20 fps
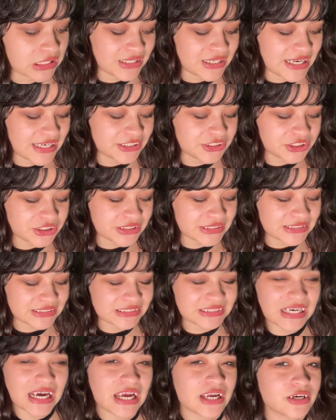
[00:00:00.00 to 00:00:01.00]
Nature is
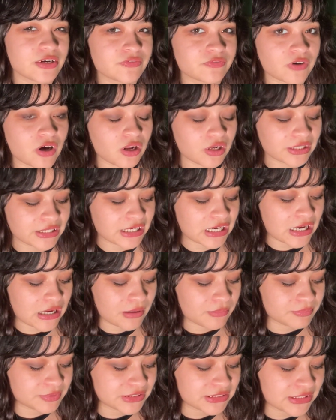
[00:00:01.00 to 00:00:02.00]
kind of all
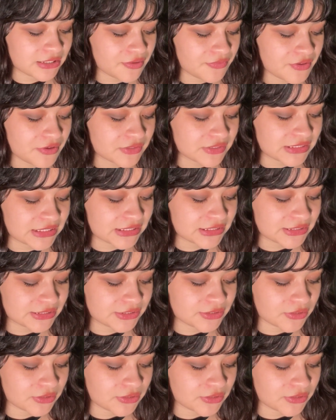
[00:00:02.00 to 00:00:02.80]
encompassing of those things.